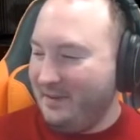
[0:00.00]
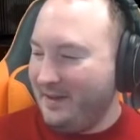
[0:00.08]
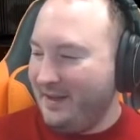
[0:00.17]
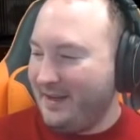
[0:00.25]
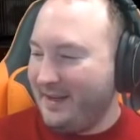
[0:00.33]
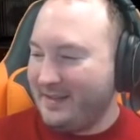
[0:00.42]
I
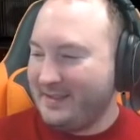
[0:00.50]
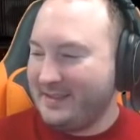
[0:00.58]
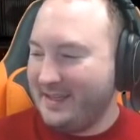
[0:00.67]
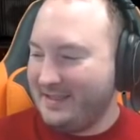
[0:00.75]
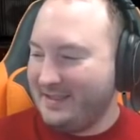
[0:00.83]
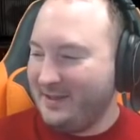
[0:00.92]
like it because it's
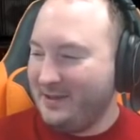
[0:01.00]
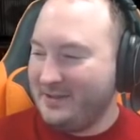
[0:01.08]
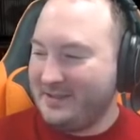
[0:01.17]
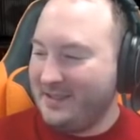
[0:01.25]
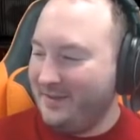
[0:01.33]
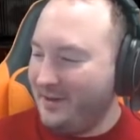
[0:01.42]
got zeros
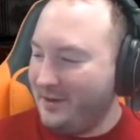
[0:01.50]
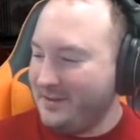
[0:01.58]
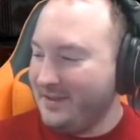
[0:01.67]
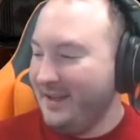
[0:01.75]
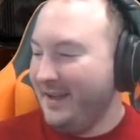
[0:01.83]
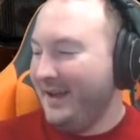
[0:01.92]
instead of
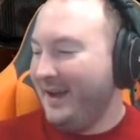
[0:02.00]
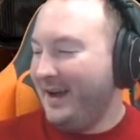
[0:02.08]
O's.